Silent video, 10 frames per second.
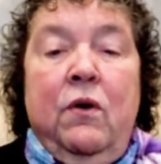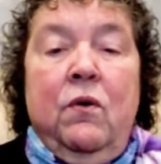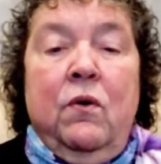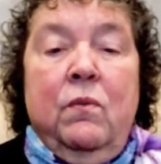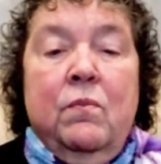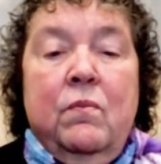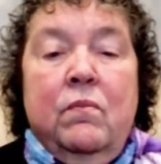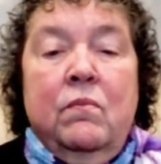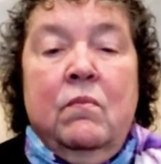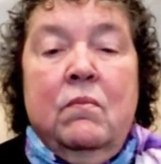you,
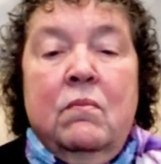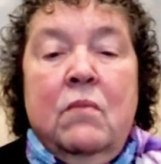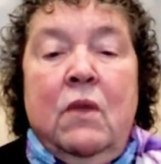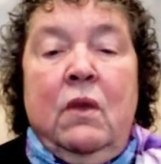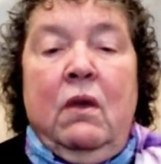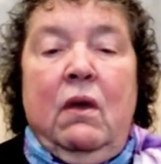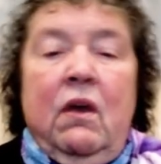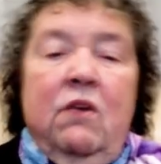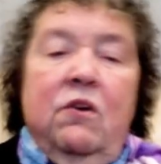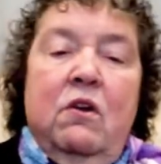
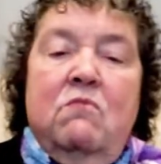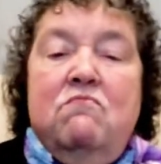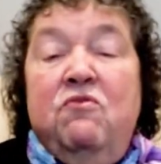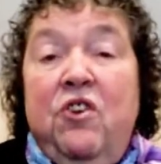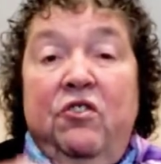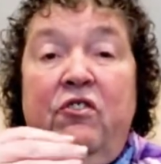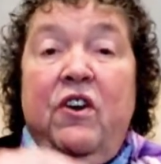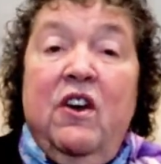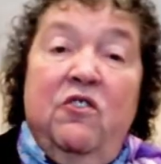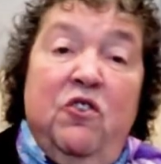and you can
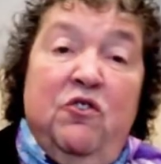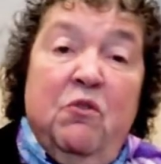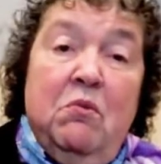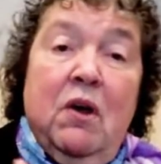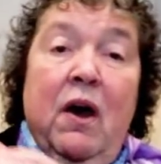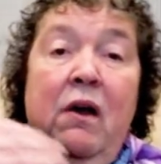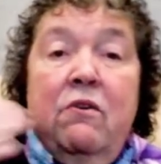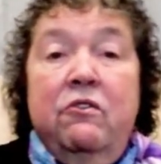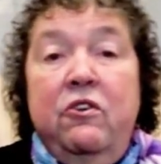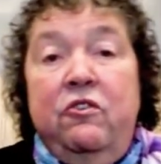justify is this from God
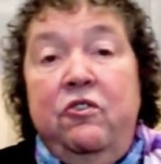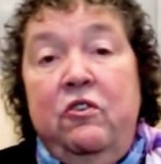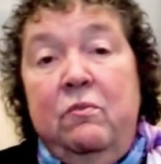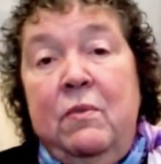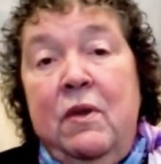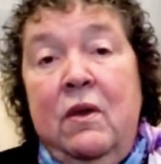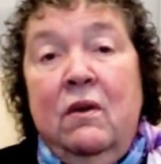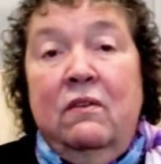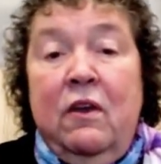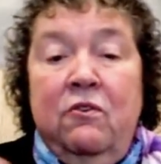or is this just me,
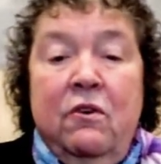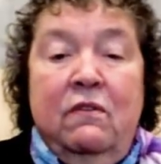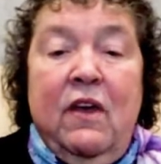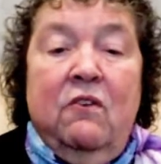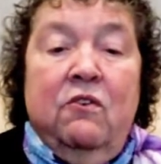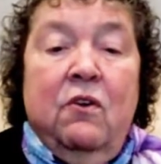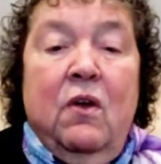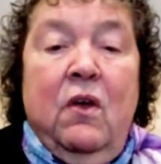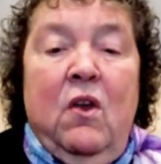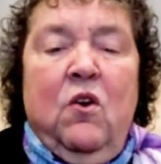etc., etc.,
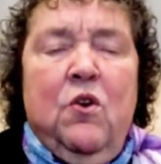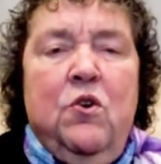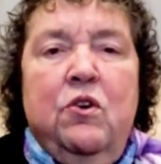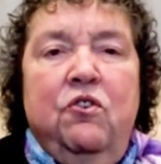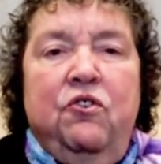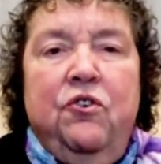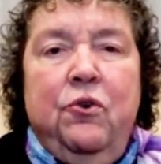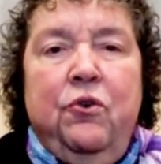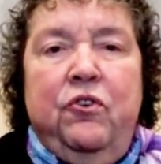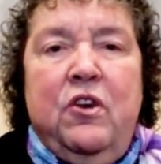or you can
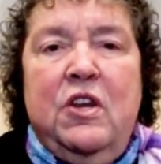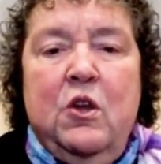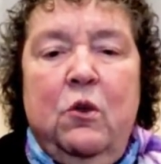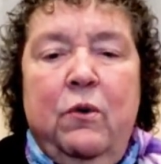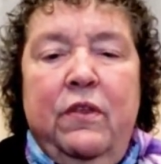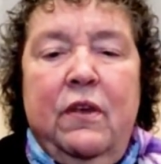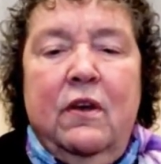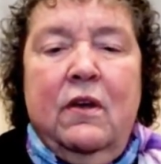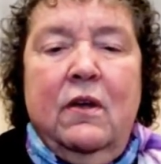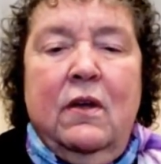choose to deal with it.
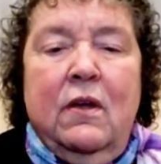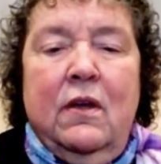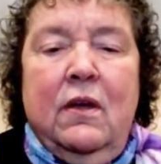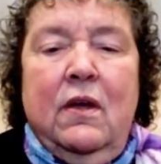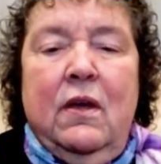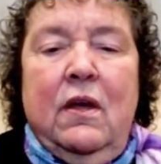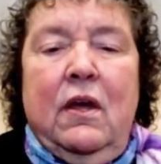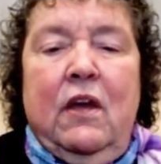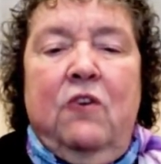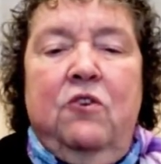
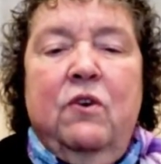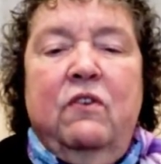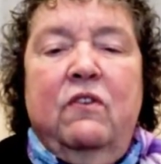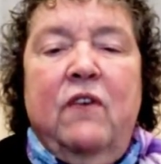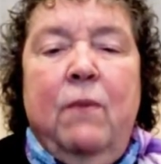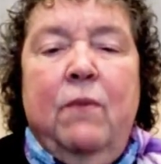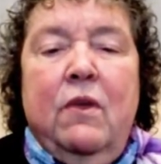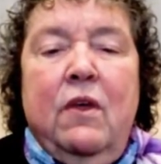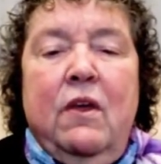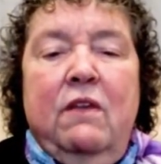And you accept
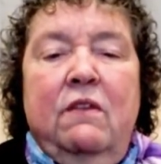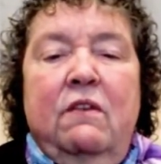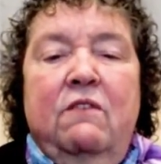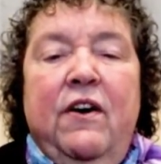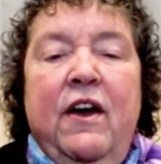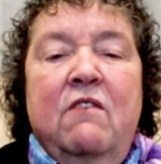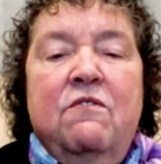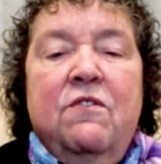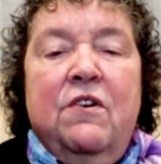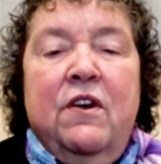the divine
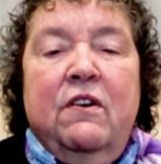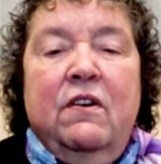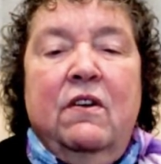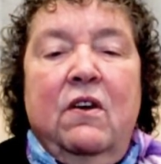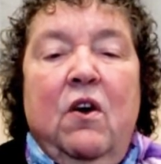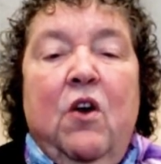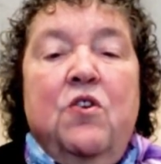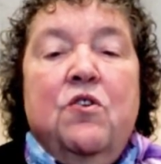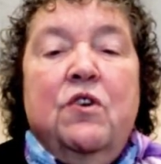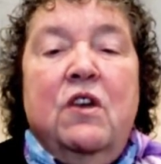verdict on
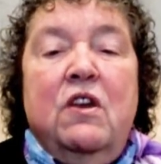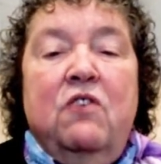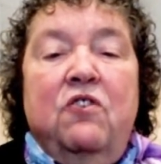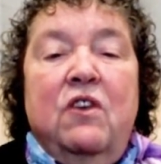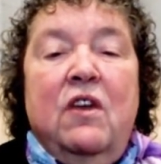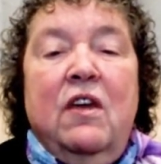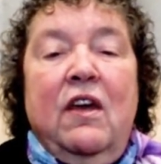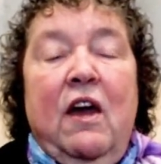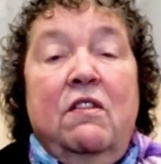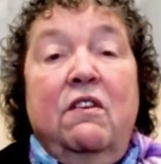your condition
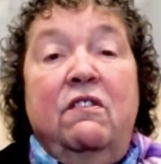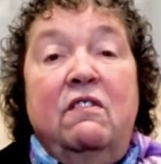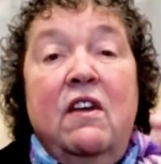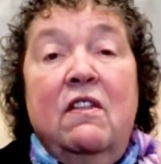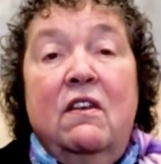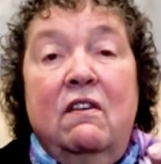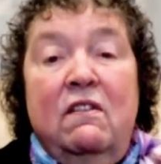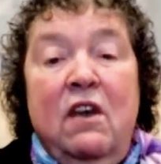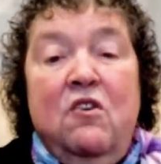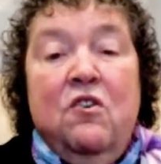and the sin that is
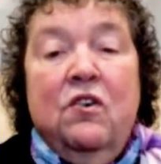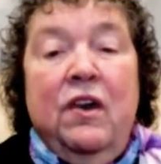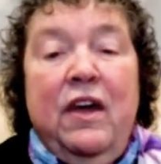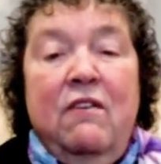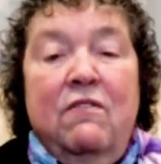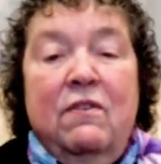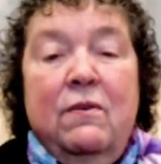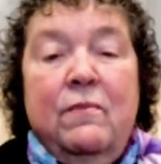in your life.